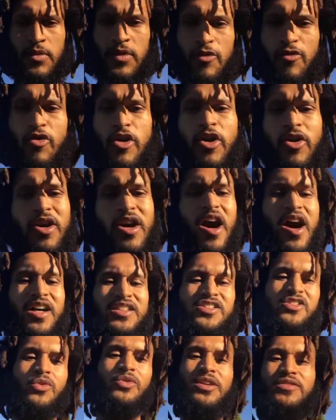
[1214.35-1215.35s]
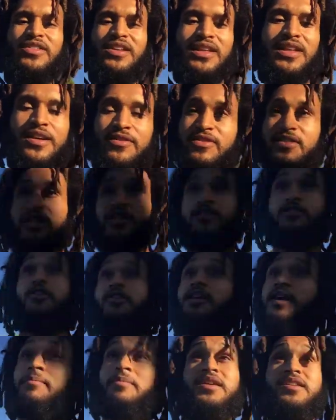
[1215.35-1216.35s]
Real gods don't even live in the
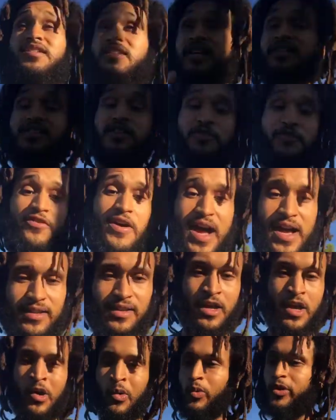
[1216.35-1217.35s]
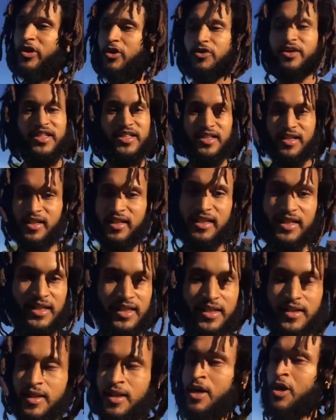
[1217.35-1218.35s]
third dimension. That's a fact. We don't need to
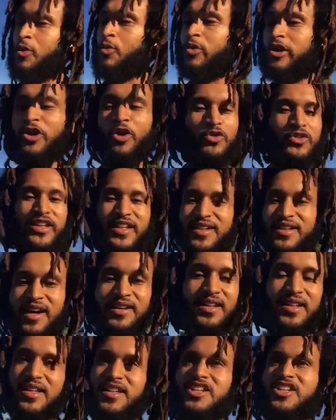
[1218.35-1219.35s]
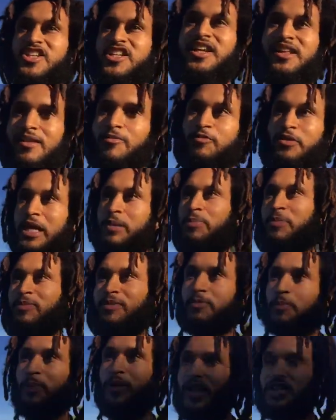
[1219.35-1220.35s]
eat. We don't need none of this shit that
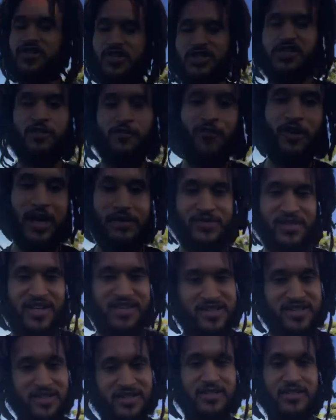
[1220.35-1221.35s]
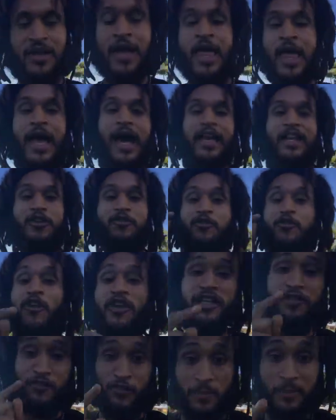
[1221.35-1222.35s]
pleasures the five senses. And it's
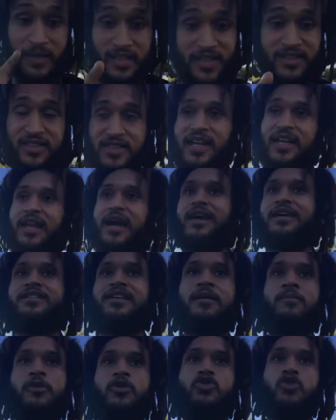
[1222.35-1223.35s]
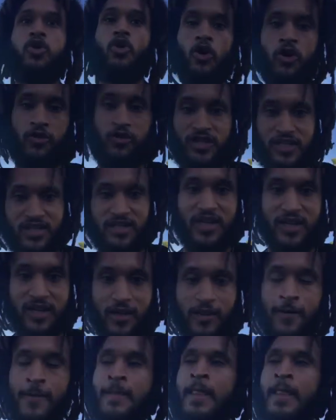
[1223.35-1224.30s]
funny for me to say that because I'm a Taurus, nigga.